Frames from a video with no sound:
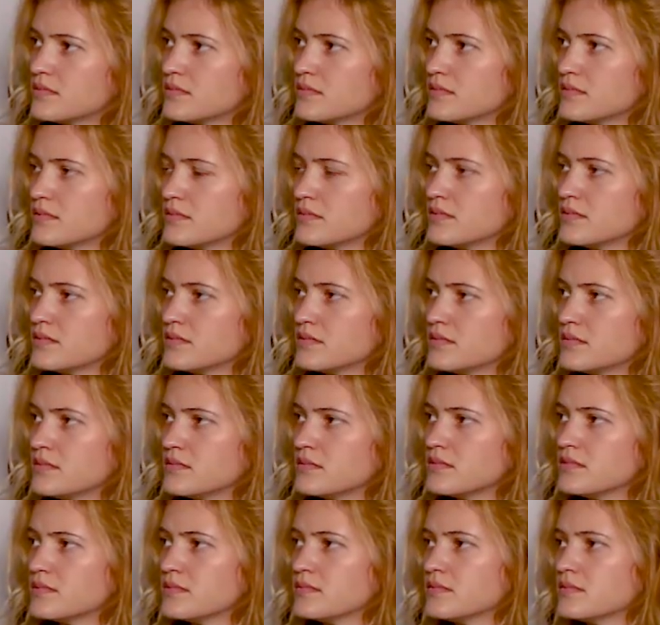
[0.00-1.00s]

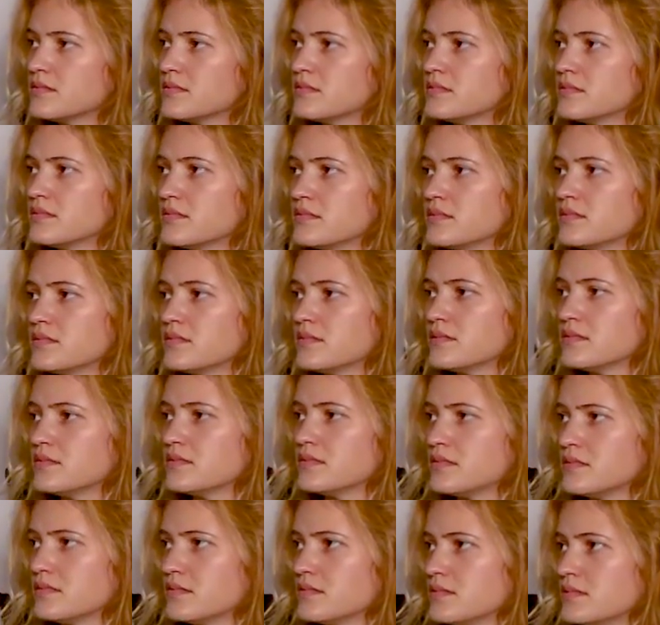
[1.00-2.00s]

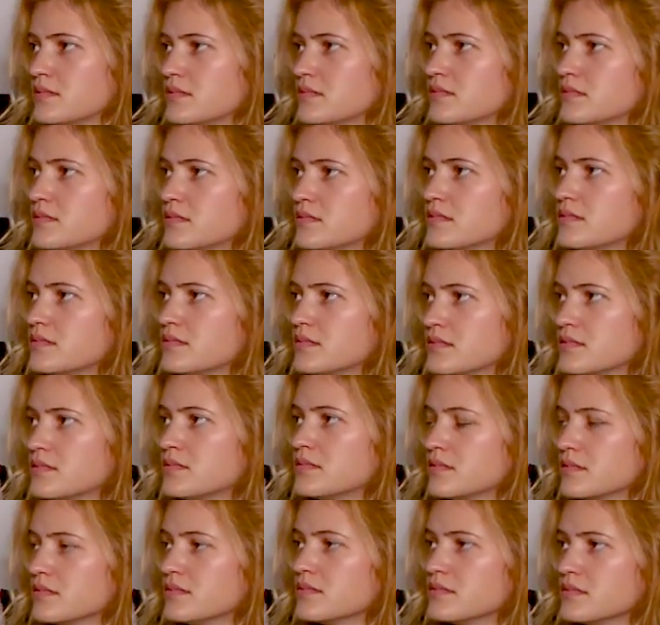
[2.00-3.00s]

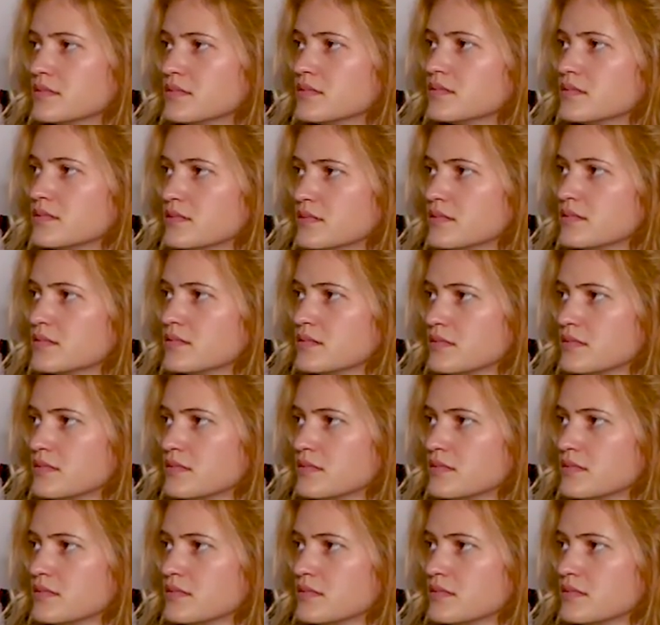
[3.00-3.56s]
No words are spoken by the person on screen.